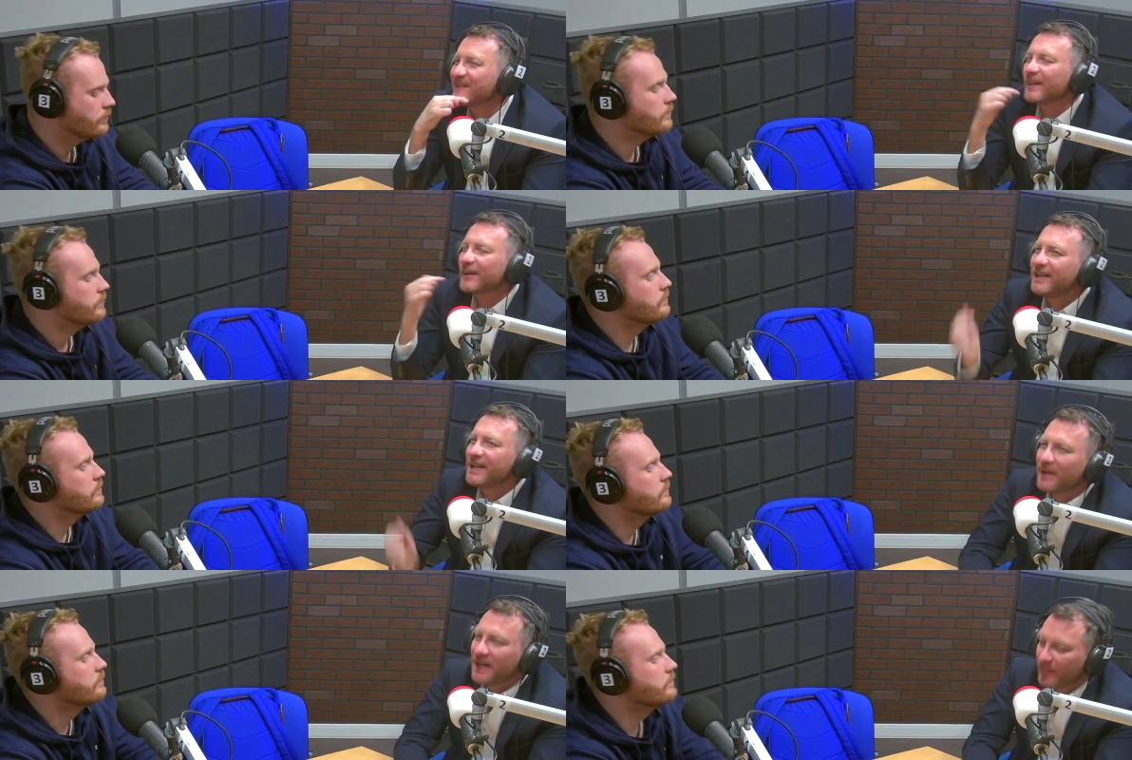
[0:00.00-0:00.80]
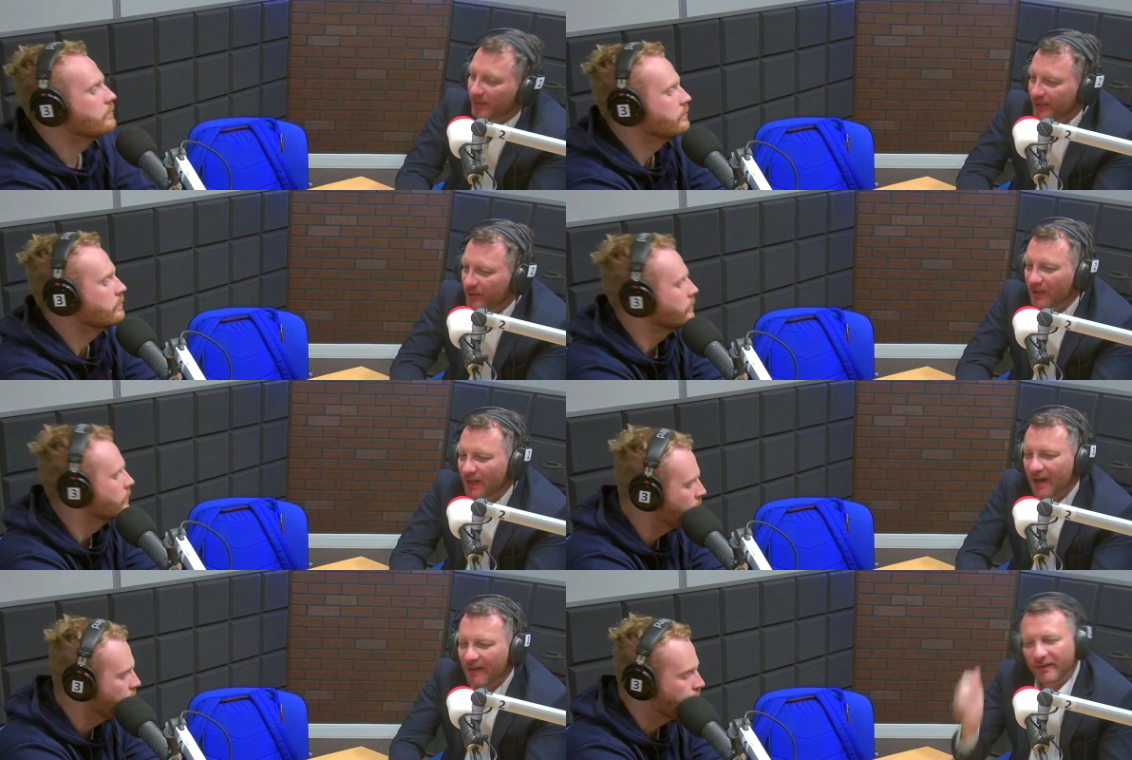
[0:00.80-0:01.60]
Speaker 1: Are there any people in your
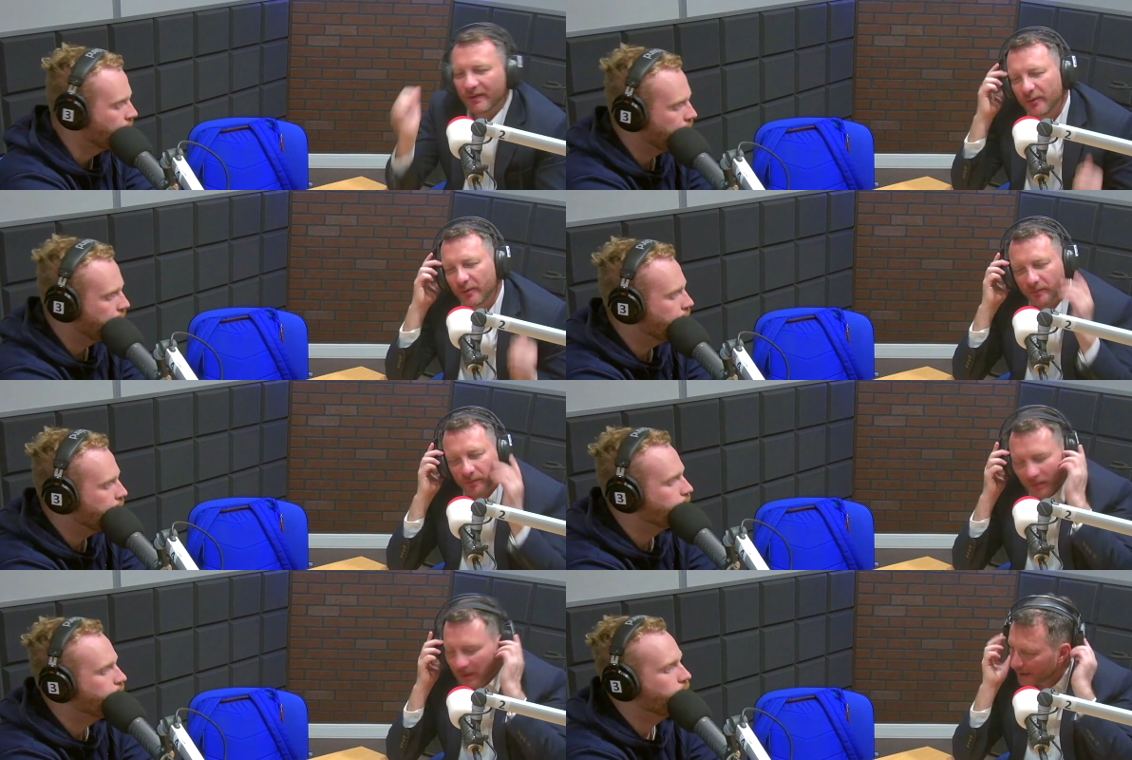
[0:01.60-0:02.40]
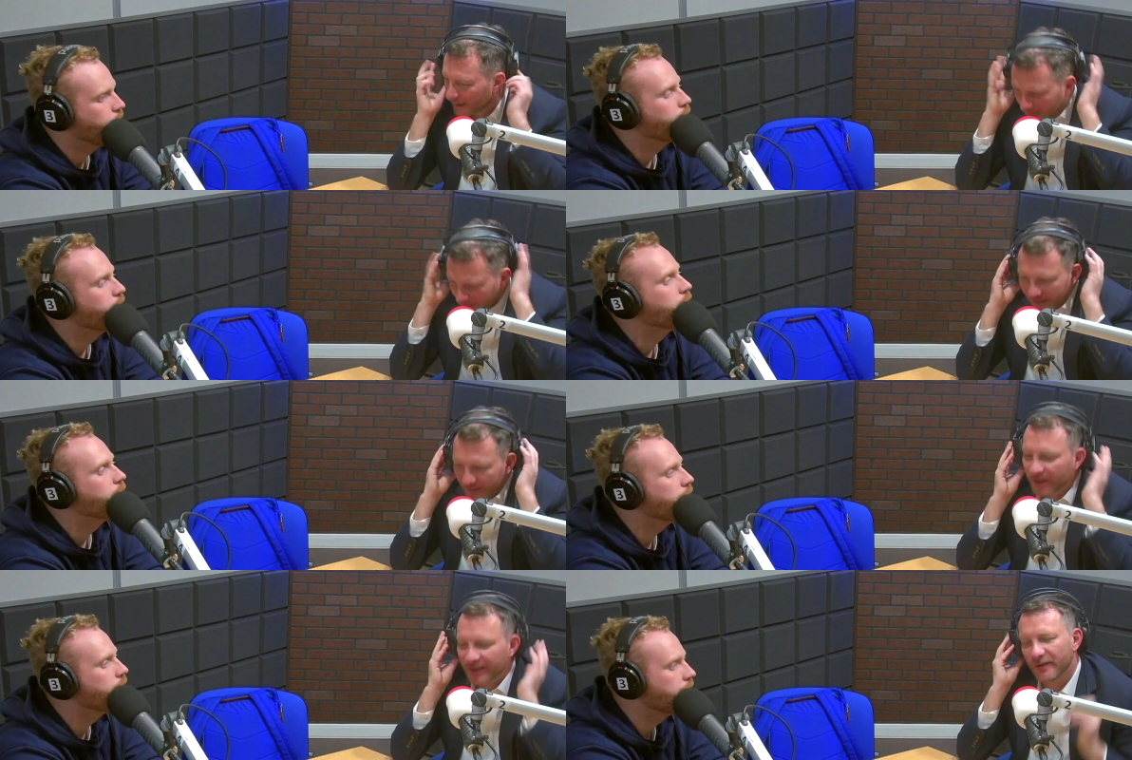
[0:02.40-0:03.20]
life who,
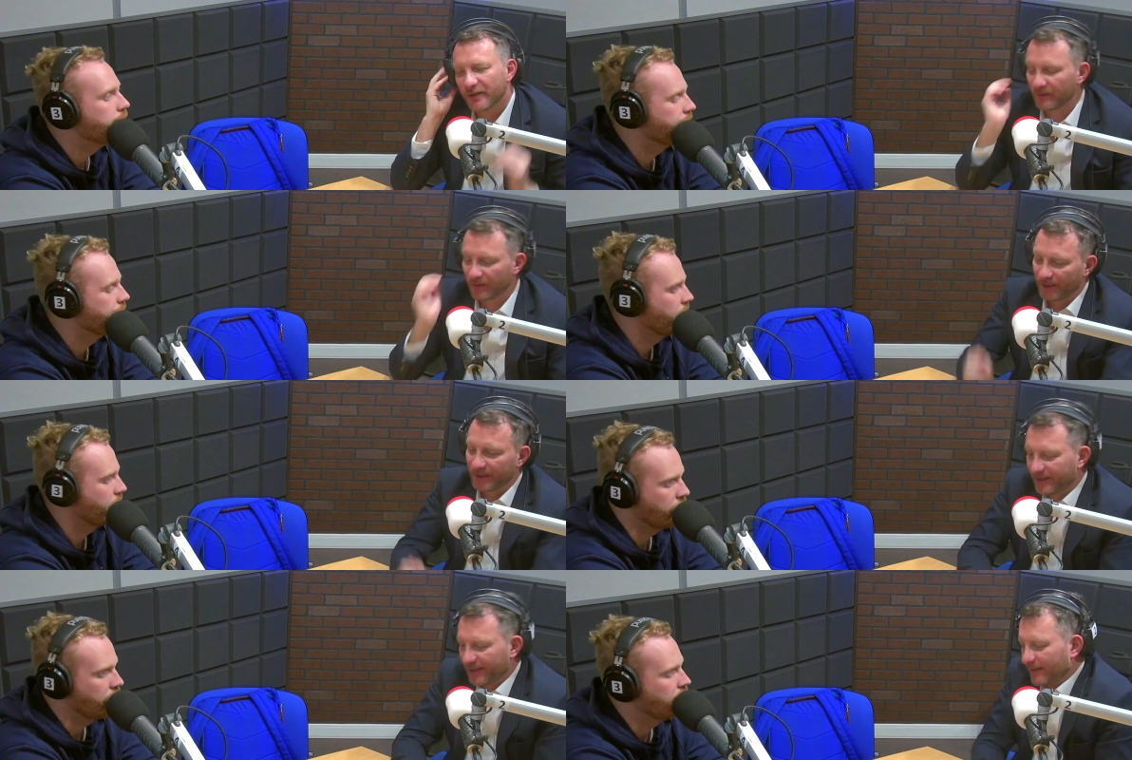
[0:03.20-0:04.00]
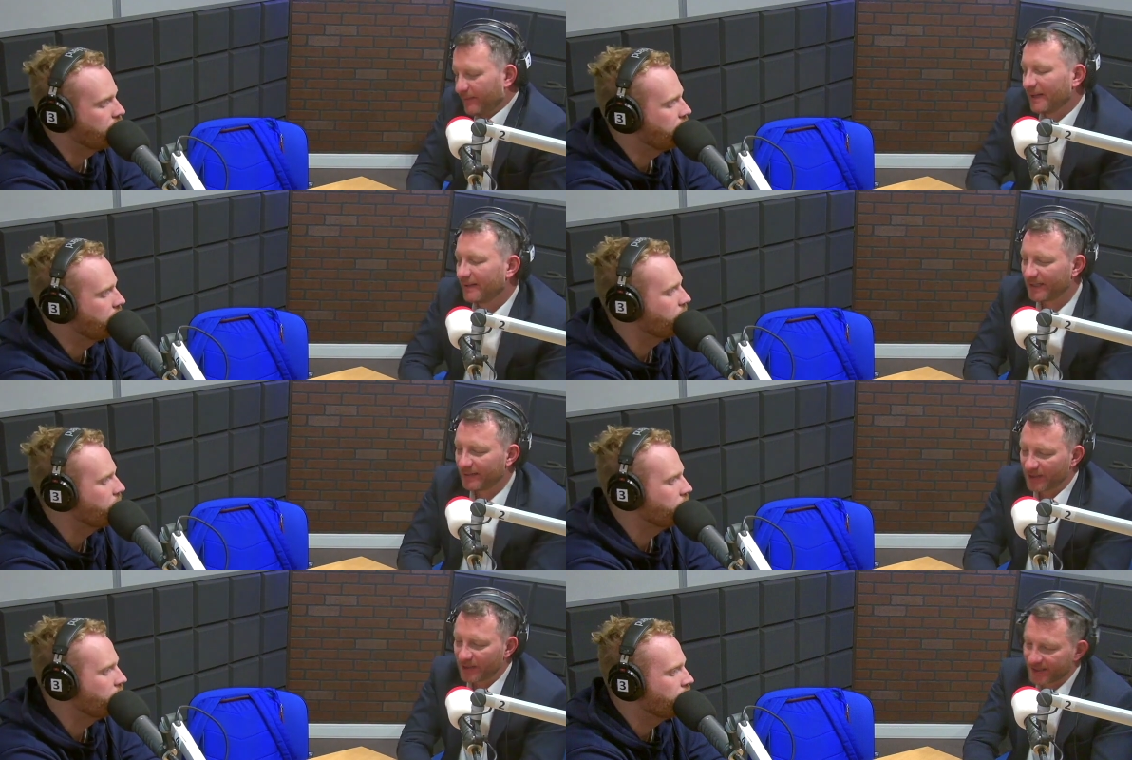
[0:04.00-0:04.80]
like, when you think about
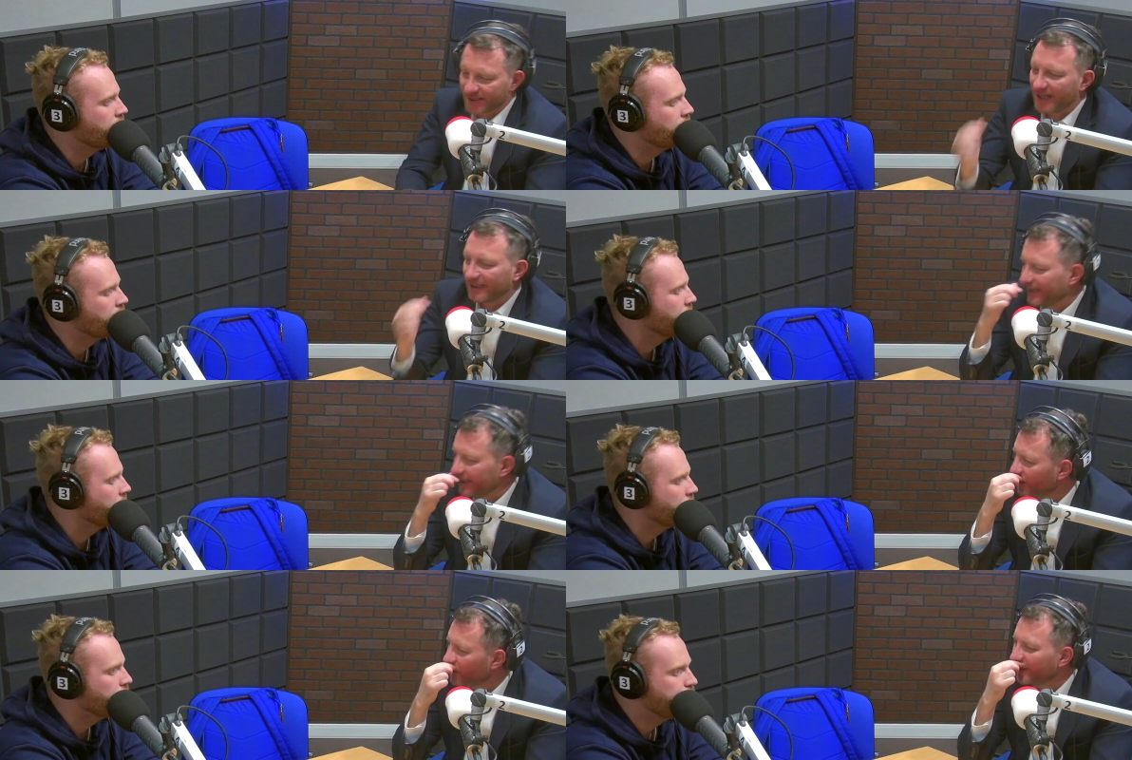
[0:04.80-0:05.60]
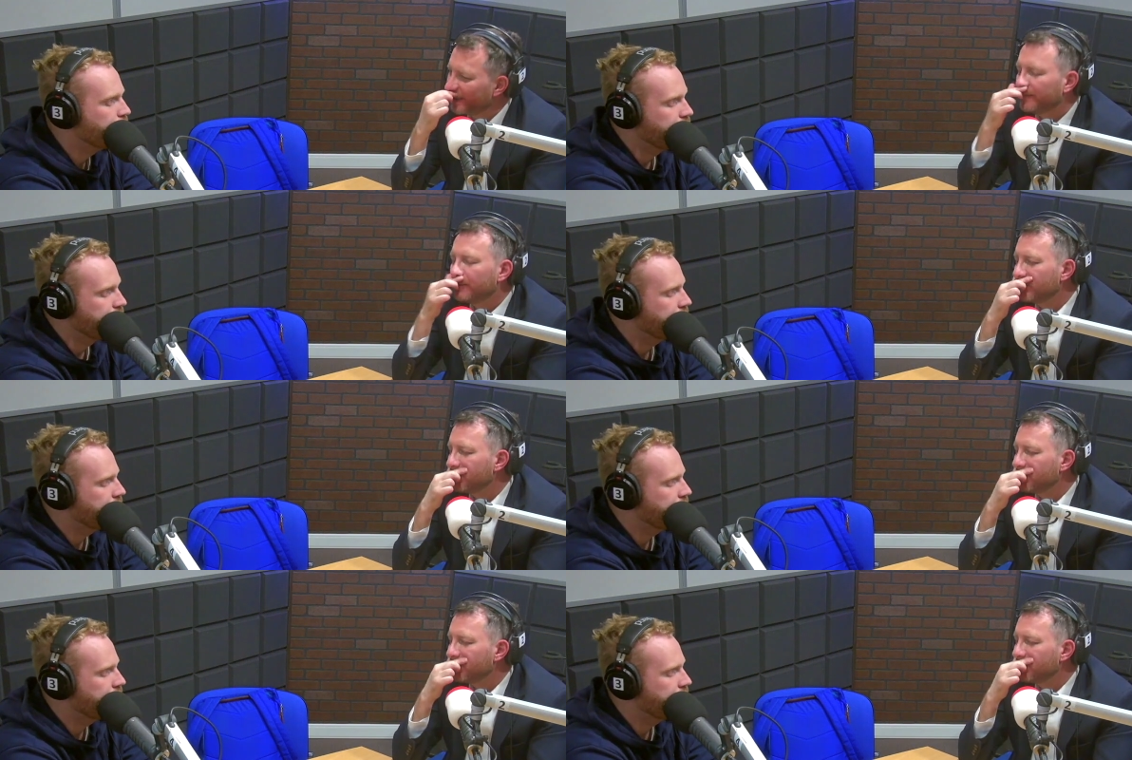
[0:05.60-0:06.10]
their personality a little bit,